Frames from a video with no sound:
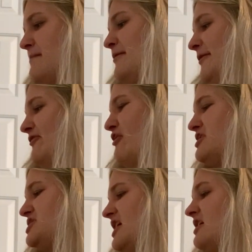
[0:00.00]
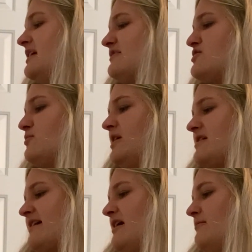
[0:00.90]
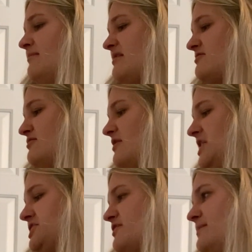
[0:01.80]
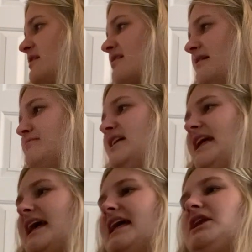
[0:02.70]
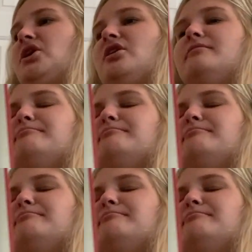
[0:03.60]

but before she could get the words out, Mr. Rogers put something in her